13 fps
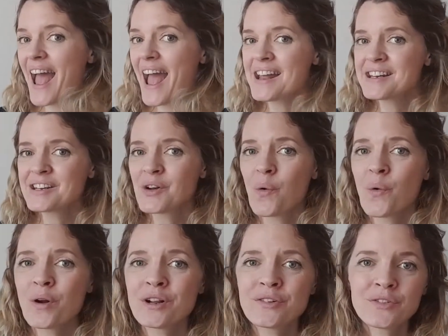and in
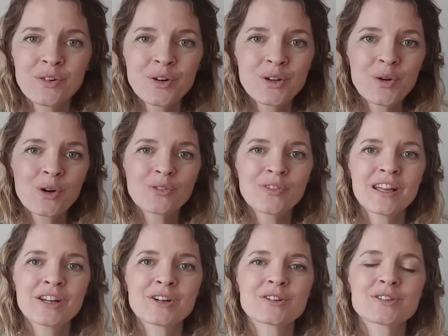order for your
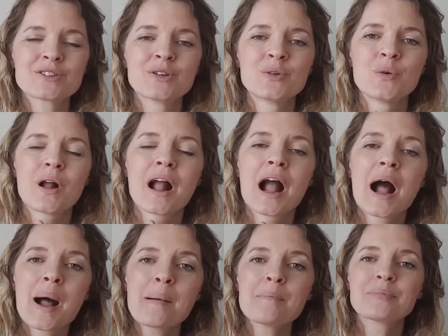reader to
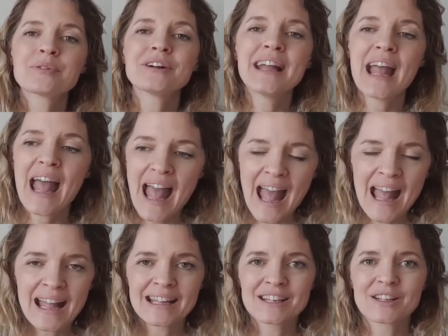
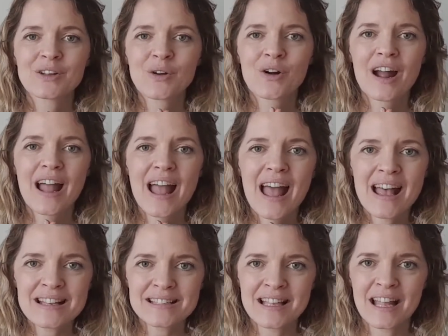comprehend your
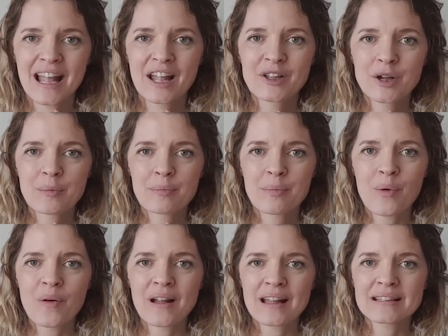essay and your
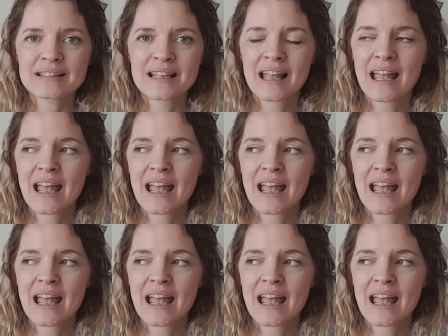points,